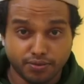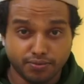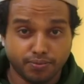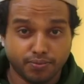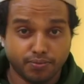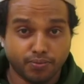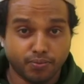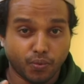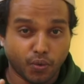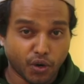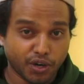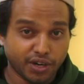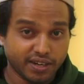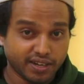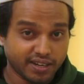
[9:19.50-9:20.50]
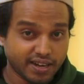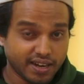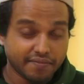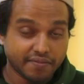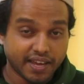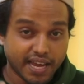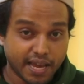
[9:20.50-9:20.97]
of what
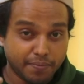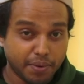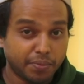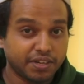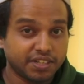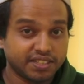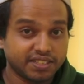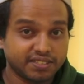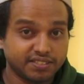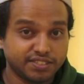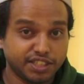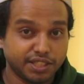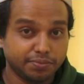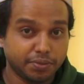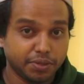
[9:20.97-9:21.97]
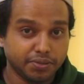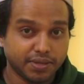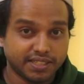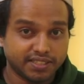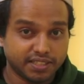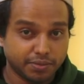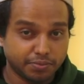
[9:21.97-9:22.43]
capabilities GPU
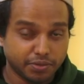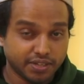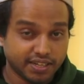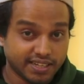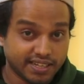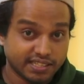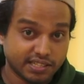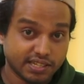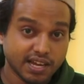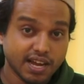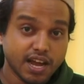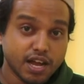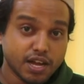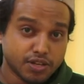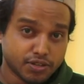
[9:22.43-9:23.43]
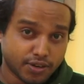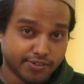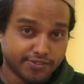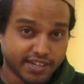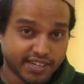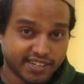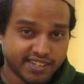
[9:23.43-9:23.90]
and CPU enhanced
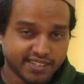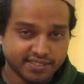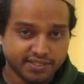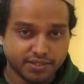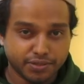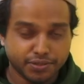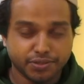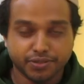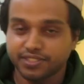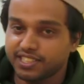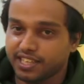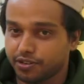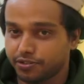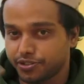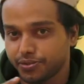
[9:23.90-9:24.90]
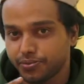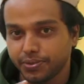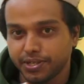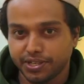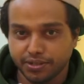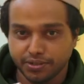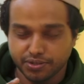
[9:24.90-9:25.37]
software does, you should check out this
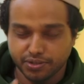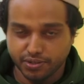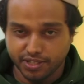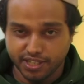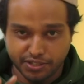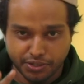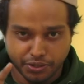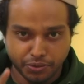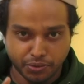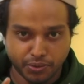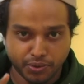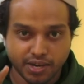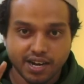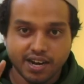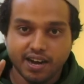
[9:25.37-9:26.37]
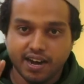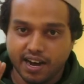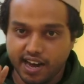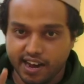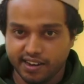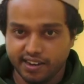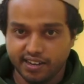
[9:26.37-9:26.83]
video so that you
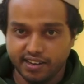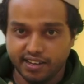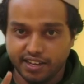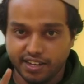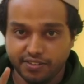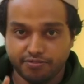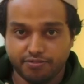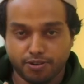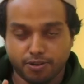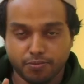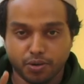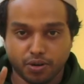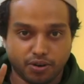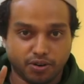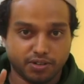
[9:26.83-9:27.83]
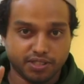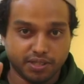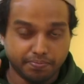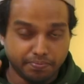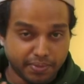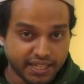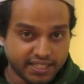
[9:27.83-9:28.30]
are really informed on the
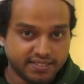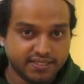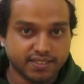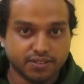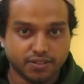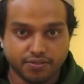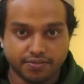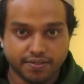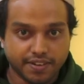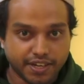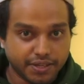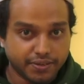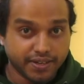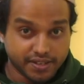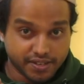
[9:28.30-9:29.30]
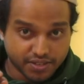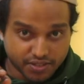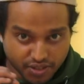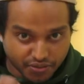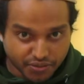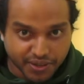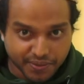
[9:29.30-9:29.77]
basics of a video editing
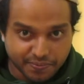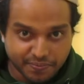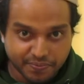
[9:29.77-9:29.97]
software.